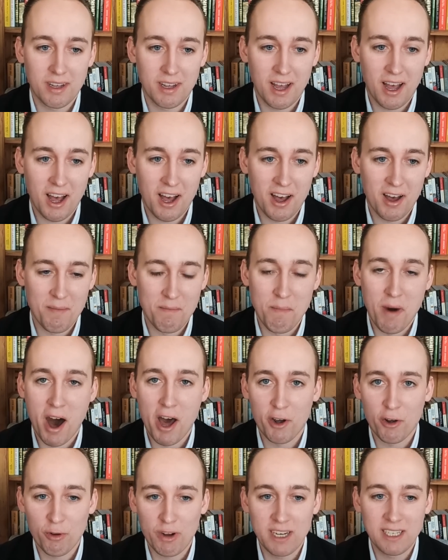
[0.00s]
uh,
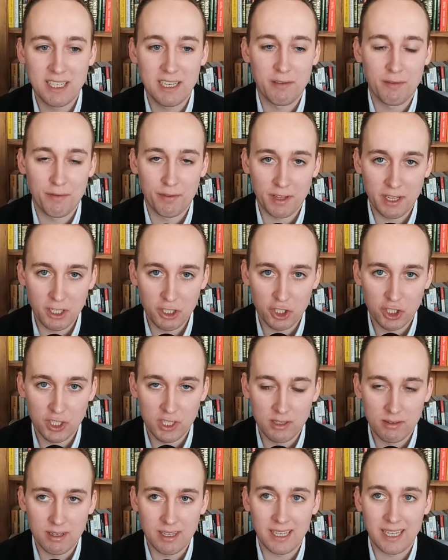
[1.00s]
moderate
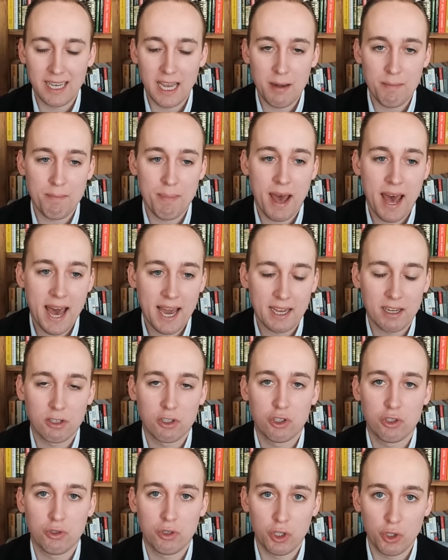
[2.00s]
inflation, get back
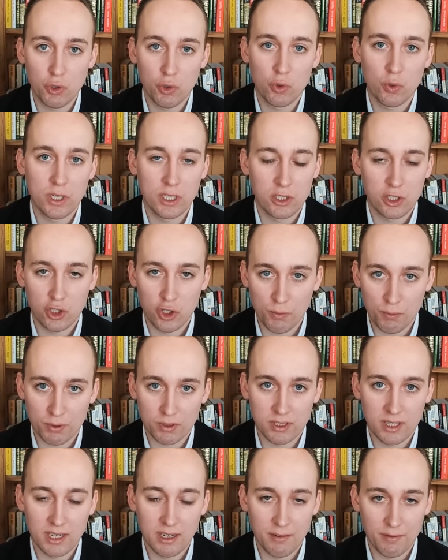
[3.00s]
to its
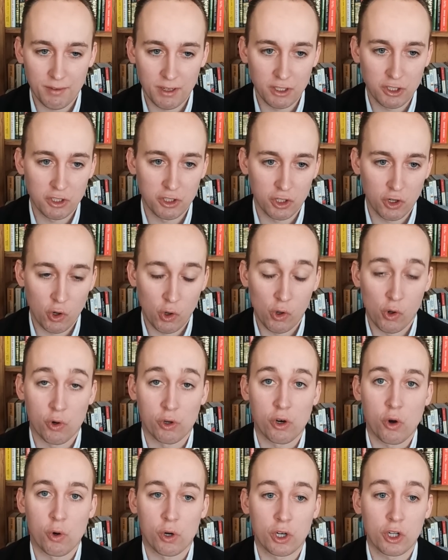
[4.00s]
2% inflation goal or,
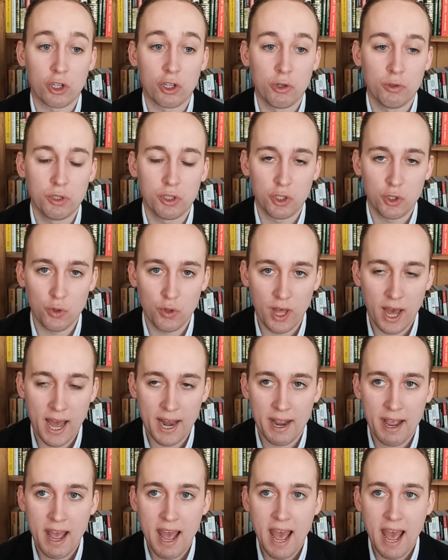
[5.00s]
or close to that?